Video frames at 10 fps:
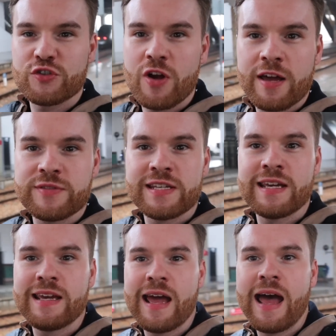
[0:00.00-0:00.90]
arrived
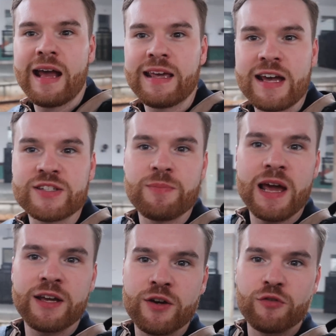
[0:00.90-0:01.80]
here at
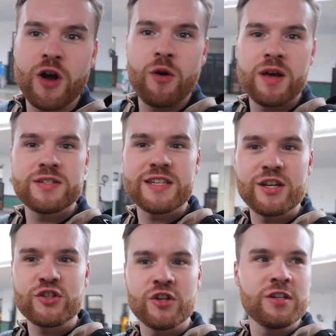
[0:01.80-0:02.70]
Casablanca railway
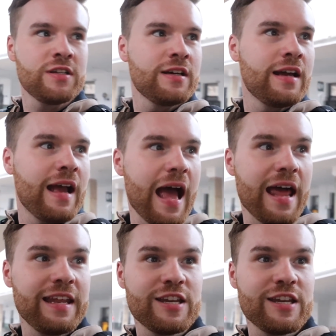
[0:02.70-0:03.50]
station, and it